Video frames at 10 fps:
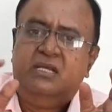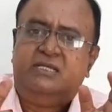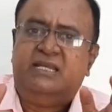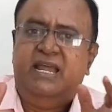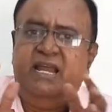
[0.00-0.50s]

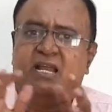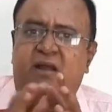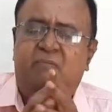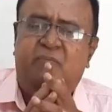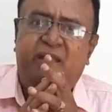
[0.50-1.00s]
sale
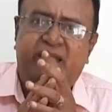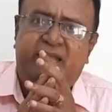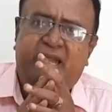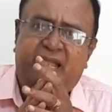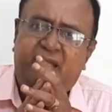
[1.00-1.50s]

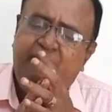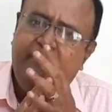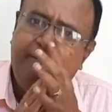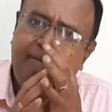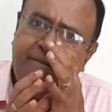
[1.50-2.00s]

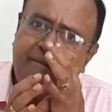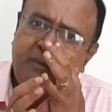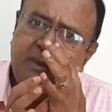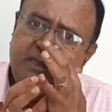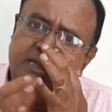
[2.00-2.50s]
completed.
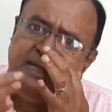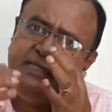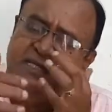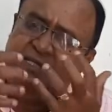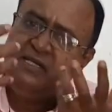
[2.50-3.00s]
See,
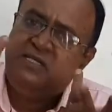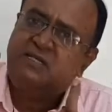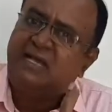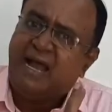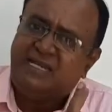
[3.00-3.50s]
this
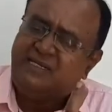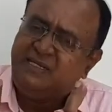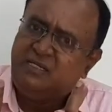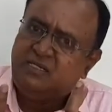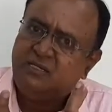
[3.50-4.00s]
is
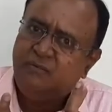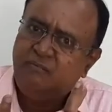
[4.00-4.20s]
tacit.